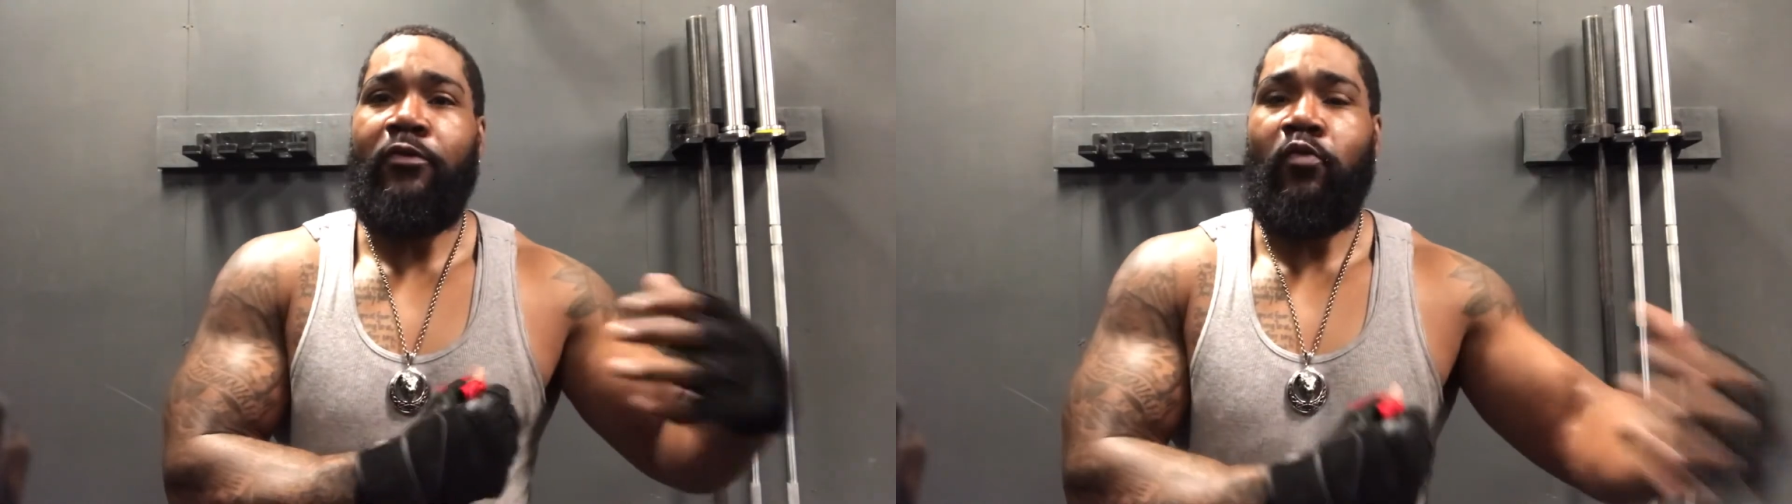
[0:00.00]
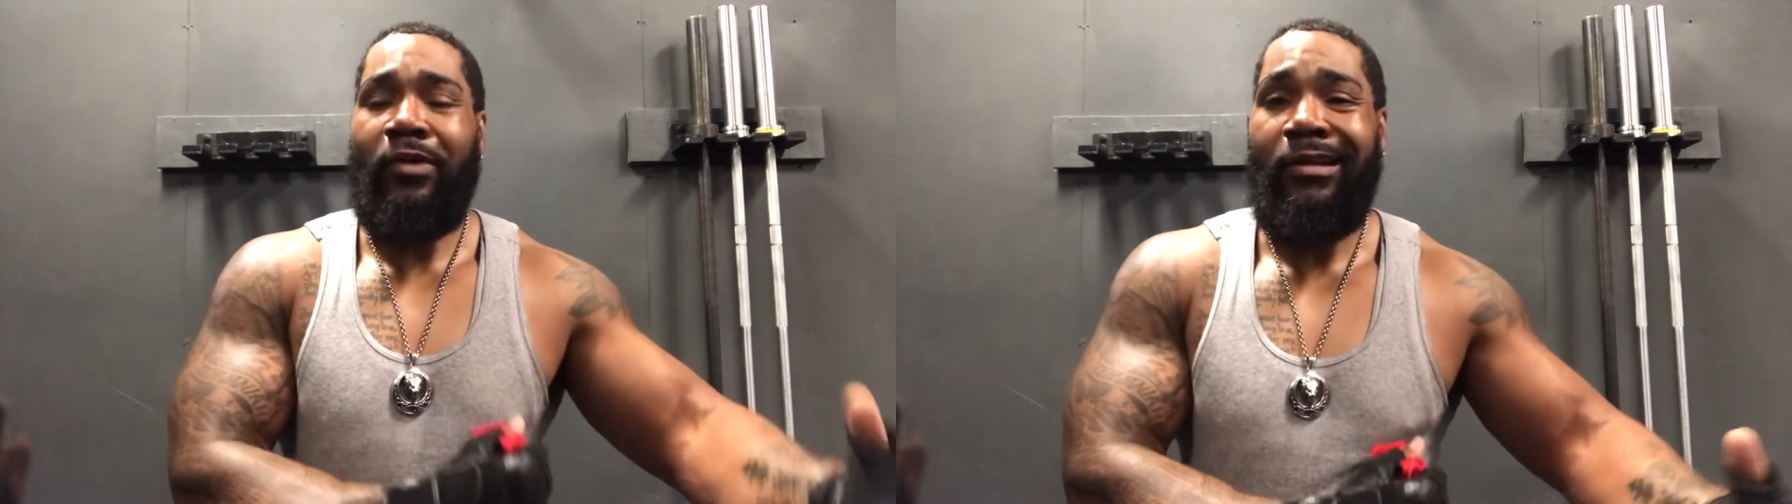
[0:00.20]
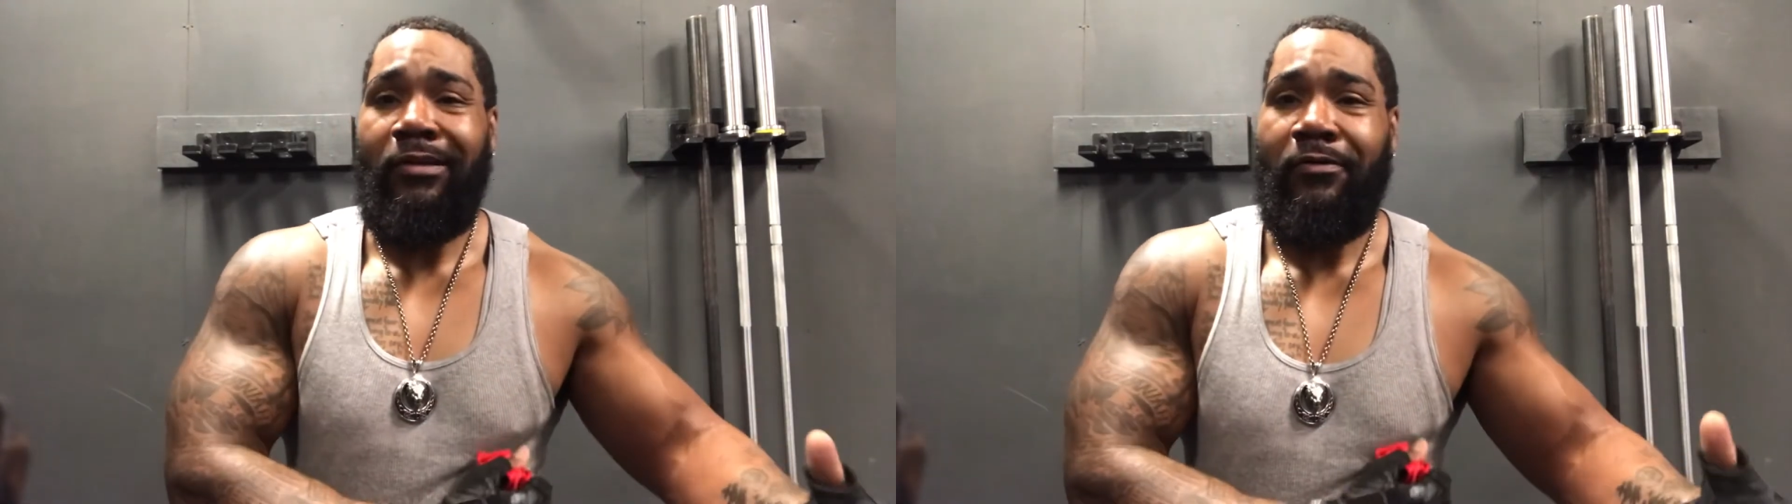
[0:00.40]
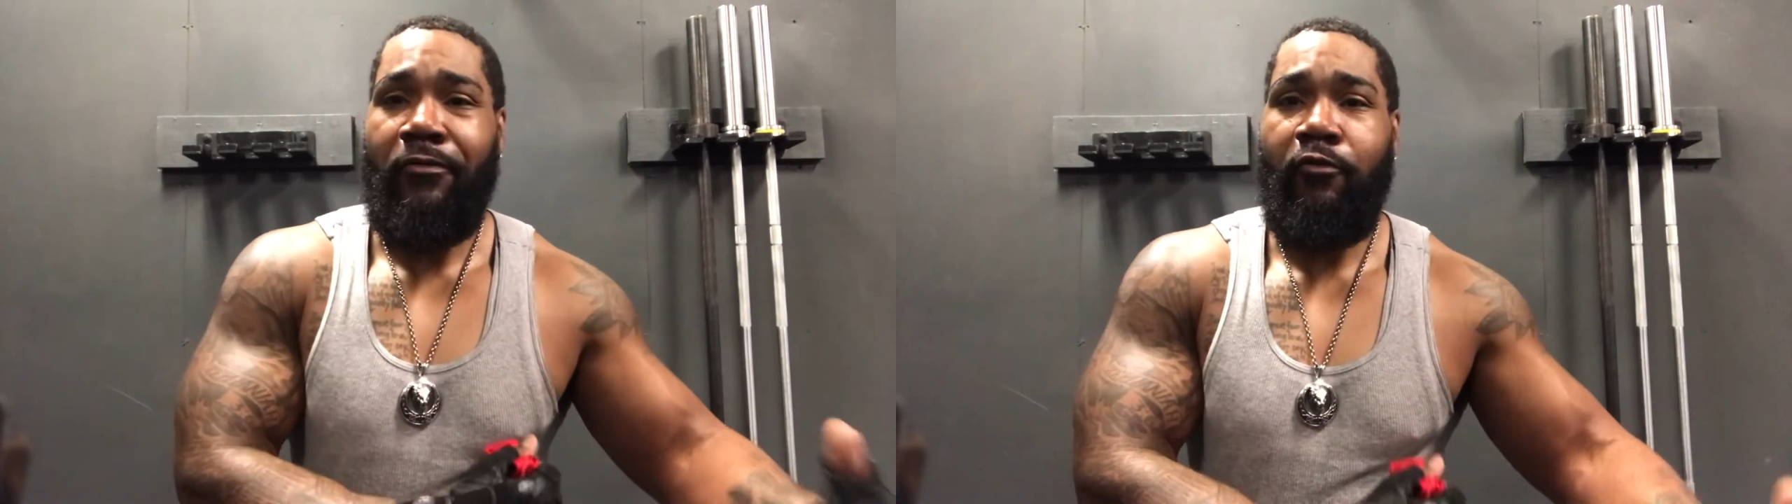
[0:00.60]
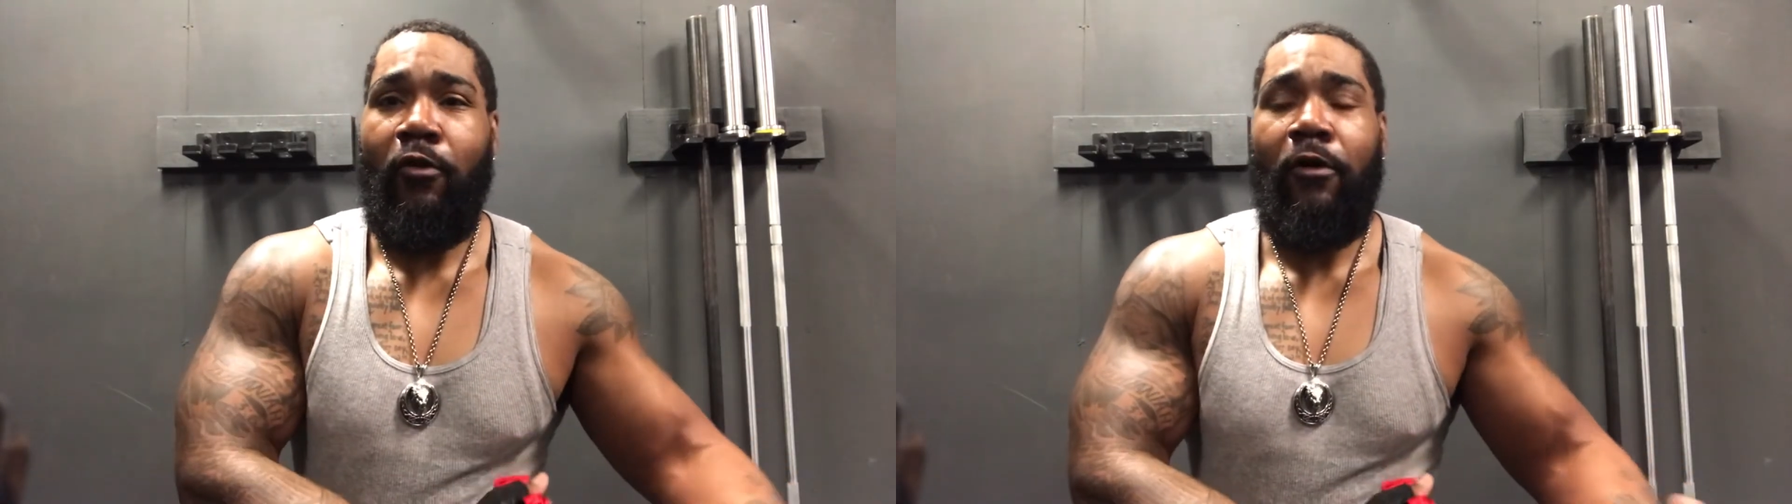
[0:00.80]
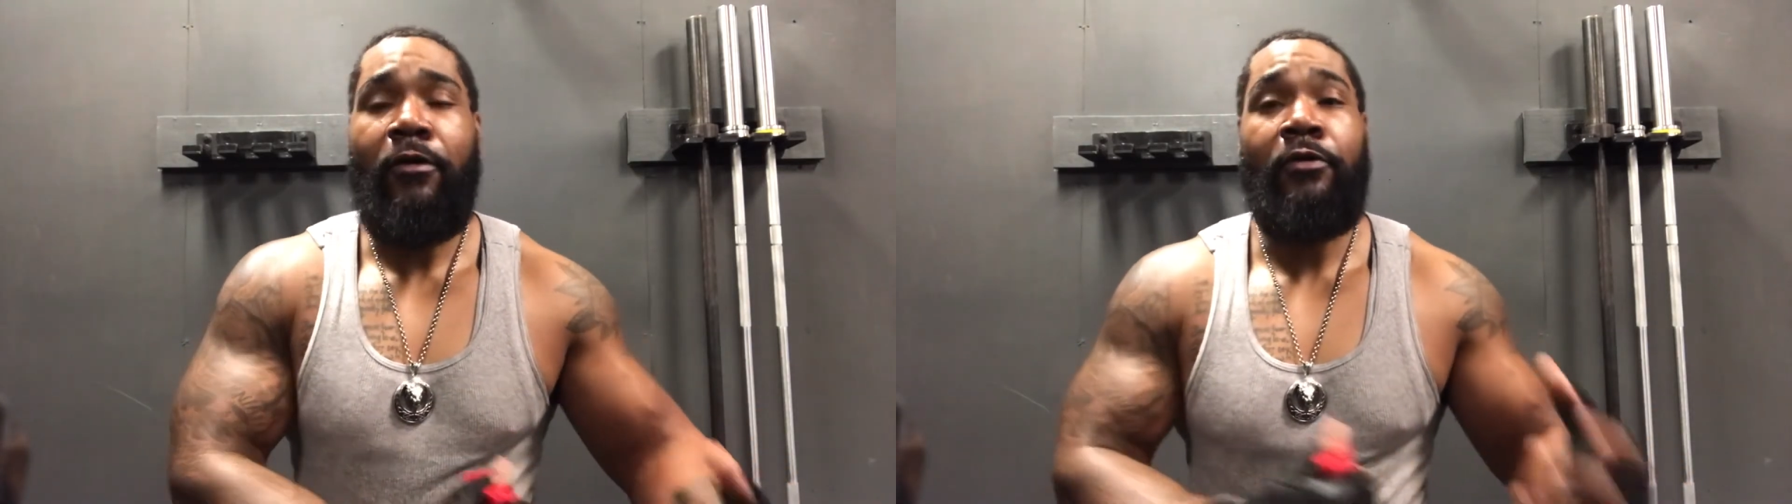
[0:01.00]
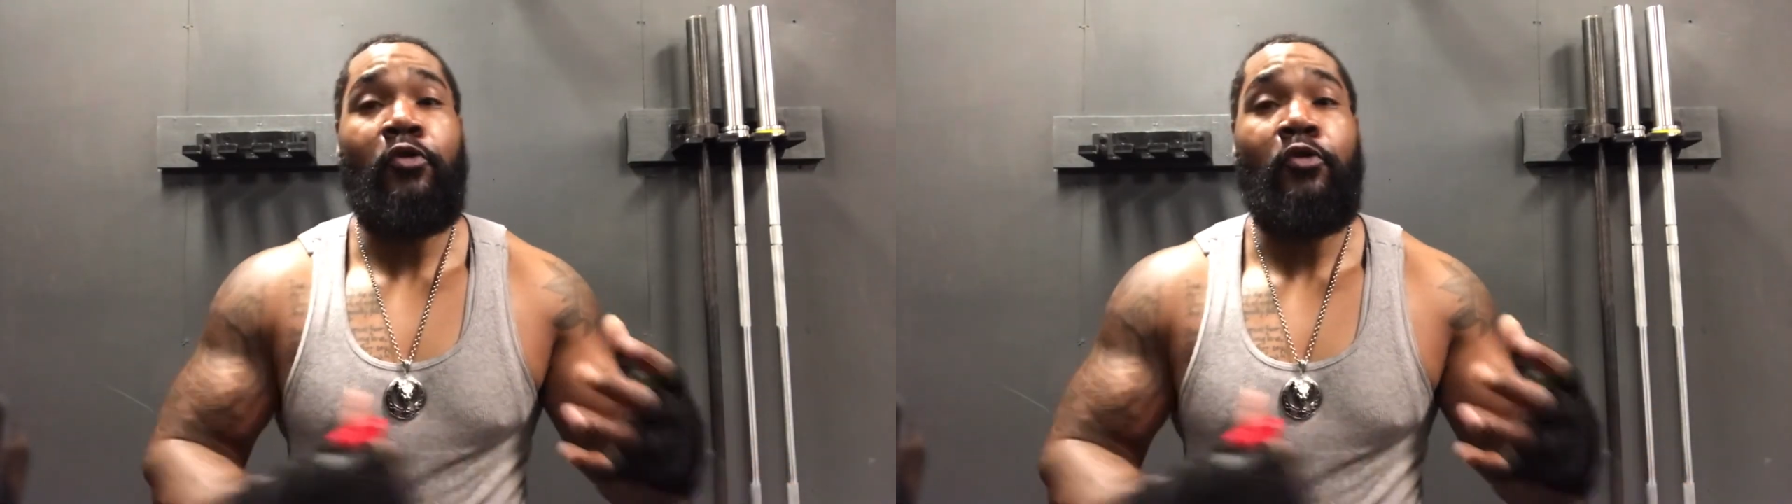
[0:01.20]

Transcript: ring, you fought,